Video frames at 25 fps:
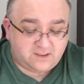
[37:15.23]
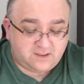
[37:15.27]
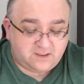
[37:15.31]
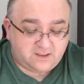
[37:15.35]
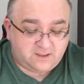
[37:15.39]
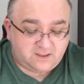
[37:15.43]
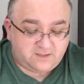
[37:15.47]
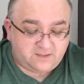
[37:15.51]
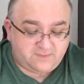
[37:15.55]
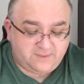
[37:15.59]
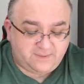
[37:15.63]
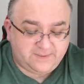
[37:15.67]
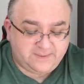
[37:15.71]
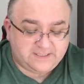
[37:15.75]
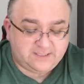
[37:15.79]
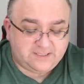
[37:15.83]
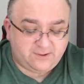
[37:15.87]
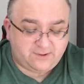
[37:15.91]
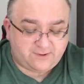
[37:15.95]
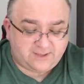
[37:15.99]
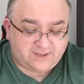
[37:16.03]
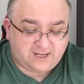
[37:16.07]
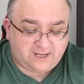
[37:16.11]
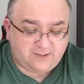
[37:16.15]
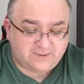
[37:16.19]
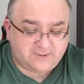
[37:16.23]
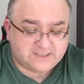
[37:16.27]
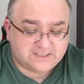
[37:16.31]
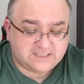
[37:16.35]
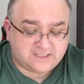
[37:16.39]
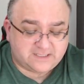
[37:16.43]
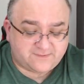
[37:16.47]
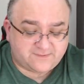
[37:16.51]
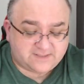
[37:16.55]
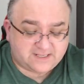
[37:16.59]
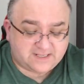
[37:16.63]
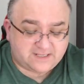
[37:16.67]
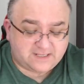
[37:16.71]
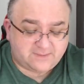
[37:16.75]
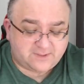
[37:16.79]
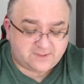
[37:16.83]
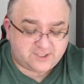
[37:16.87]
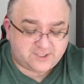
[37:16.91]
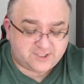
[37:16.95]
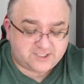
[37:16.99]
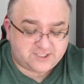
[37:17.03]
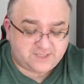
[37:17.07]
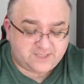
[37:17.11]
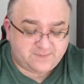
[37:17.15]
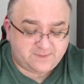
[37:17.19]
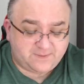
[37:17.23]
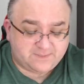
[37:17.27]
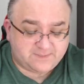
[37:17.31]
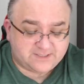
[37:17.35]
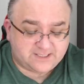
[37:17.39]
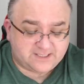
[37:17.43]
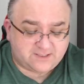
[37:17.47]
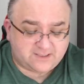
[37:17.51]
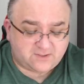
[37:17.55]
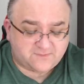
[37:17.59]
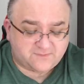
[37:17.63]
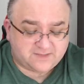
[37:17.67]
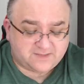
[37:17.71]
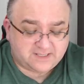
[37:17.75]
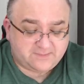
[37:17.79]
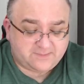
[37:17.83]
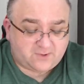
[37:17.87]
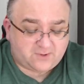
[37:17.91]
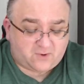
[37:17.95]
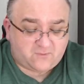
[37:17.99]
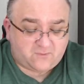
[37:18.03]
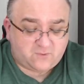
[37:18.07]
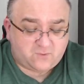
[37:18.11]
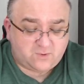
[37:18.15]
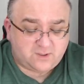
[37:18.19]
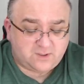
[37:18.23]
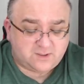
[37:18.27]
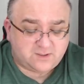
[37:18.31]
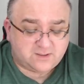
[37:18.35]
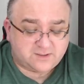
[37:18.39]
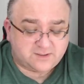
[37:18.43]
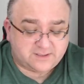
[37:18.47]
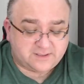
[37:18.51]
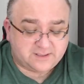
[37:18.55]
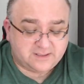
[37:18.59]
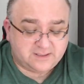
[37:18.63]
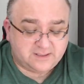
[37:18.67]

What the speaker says: Maybe 2 thou is enough to get him on a ship himself, get him off-world.